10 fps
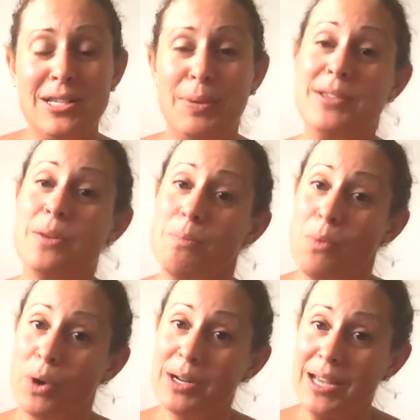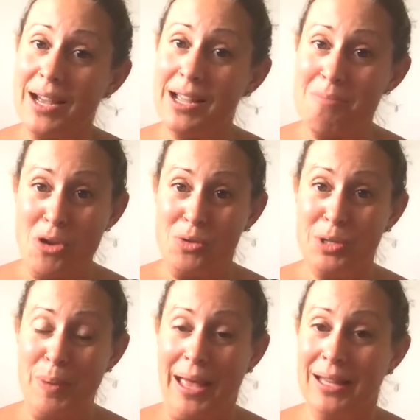because the more time you
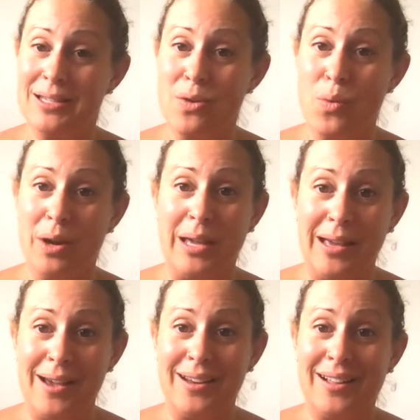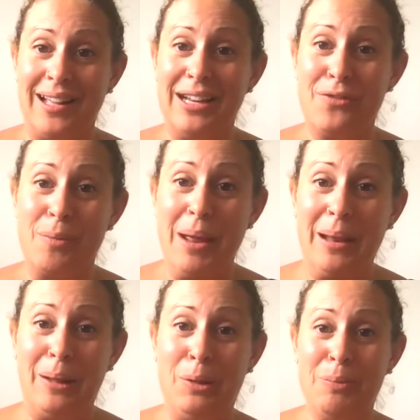spend working on a client from
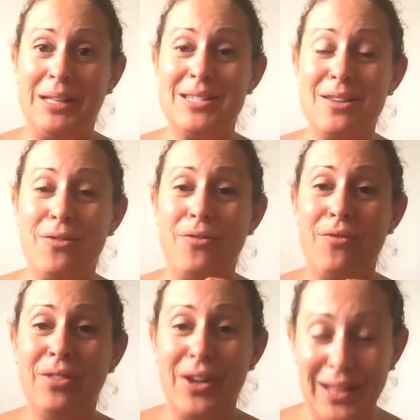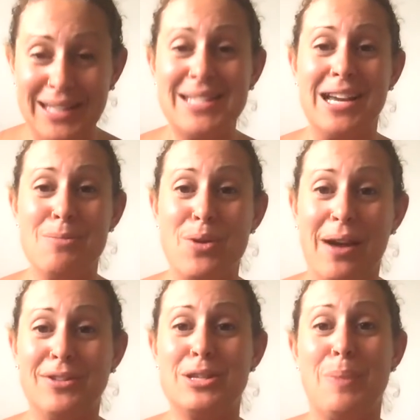hell means the less time you
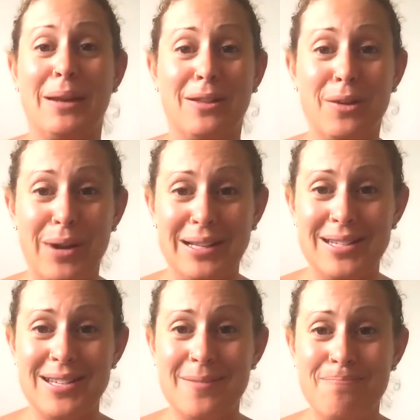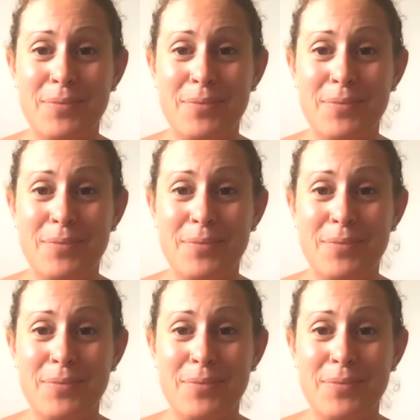have to spend on the rest,